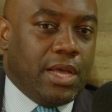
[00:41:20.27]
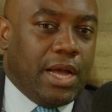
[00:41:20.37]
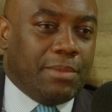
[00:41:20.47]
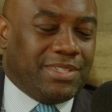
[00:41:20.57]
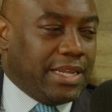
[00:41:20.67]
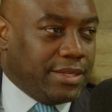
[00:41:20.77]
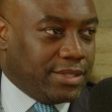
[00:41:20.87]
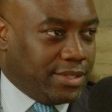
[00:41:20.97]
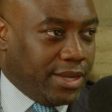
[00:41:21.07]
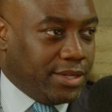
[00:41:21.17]
um, setting the
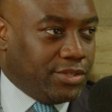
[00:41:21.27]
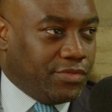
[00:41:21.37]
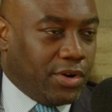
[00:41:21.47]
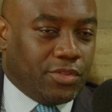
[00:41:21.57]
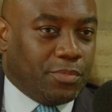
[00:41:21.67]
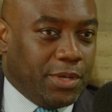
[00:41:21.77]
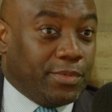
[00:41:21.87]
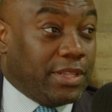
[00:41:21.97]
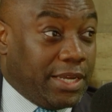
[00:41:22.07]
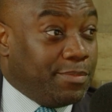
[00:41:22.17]
stage for other
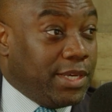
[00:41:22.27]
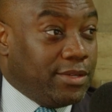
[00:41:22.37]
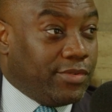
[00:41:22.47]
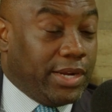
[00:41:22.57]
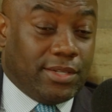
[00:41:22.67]
people like me, right?